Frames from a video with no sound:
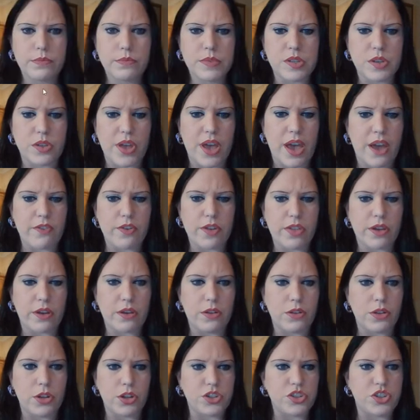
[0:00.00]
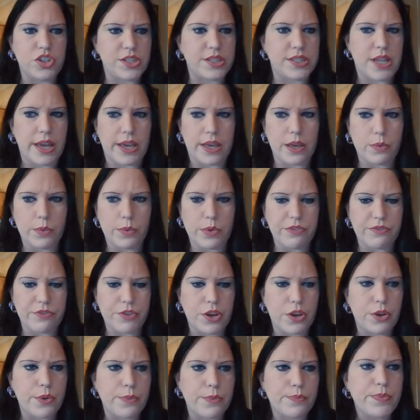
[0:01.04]
so that everything will look just like it will for
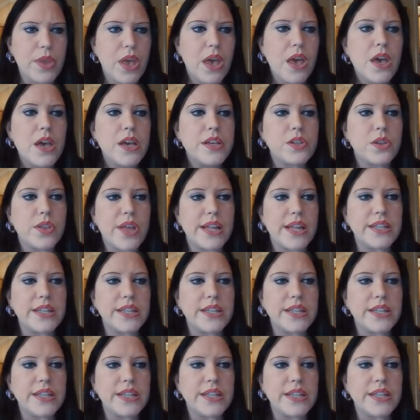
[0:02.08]
you. So